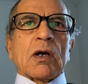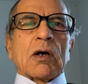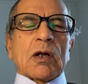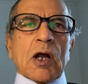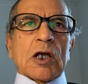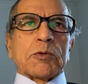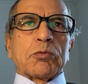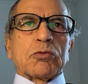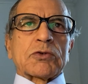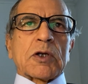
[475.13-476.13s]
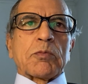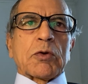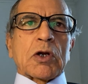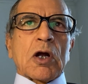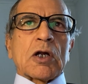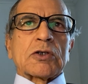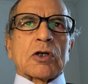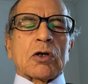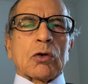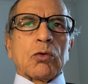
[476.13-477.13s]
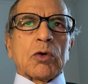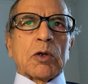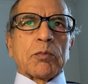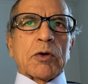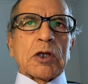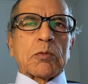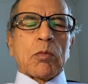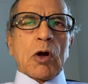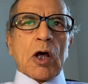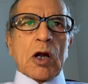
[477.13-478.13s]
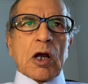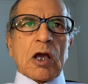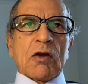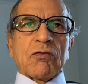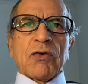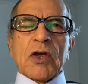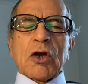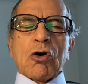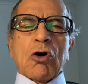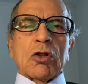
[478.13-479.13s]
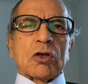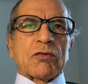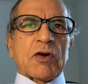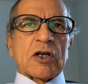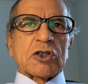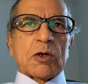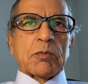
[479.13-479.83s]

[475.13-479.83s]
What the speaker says: Rajputs and Pathans, including Preet Bhrara, can fake all the friendship